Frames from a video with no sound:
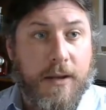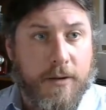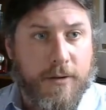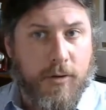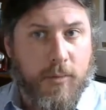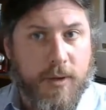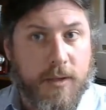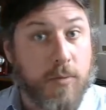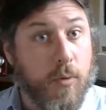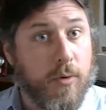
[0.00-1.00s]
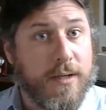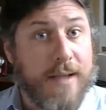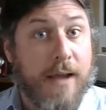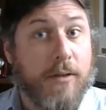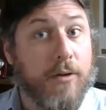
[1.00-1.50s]
because we want to download it
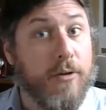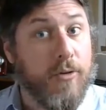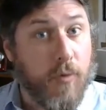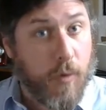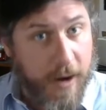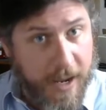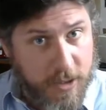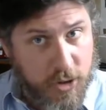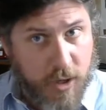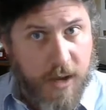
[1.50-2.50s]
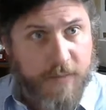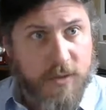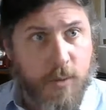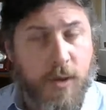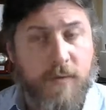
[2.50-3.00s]
to our H drive so we have
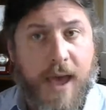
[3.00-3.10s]
access